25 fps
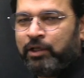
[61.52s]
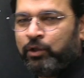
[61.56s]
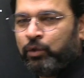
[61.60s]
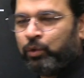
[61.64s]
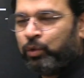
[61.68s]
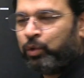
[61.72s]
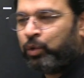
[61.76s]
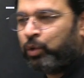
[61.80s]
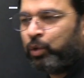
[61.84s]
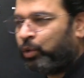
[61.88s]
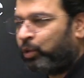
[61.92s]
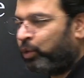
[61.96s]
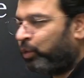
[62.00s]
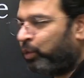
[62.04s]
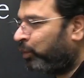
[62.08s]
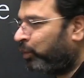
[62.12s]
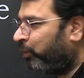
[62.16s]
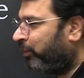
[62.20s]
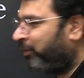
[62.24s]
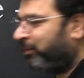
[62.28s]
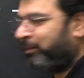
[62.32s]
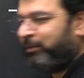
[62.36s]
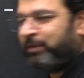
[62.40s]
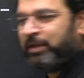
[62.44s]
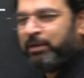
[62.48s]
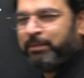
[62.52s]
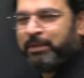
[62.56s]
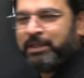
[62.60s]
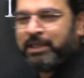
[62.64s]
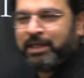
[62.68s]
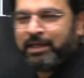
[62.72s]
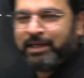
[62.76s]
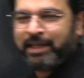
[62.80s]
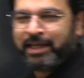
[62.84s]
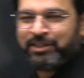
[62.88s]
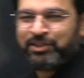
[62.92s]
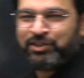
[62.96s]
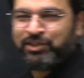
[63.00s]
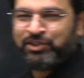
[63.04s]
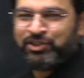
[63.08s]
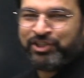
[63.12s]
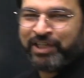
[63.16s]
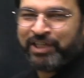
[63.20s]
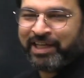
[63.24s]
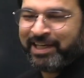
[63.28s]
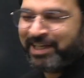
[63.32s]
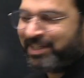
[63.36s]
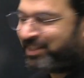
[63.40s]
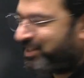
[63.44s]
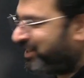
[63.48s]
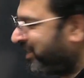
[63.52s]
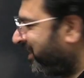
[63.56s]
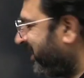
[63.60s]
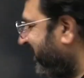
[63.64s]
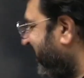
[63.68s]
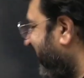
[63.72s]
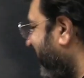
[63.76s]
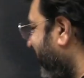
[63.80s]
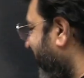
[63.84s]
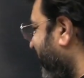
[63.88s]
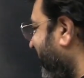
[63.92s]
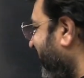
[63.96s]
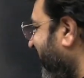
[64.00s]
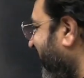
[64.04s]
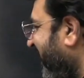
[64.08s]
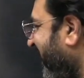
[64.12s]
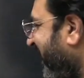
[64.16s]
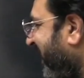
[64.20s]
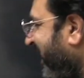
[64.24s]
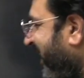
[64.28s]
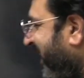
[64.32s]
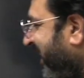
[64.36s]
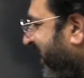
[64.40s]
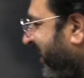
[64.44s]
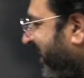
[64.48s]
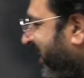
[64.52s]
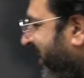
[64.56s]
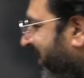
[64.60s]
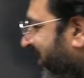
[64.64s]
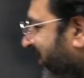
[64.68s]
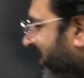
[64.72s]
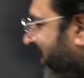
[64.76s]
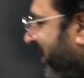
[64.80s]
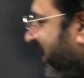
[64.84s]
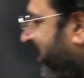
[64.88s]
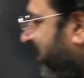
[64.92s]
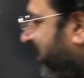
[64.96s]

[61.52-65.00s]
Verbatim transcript: you who will be the next challenger, correct? Okay,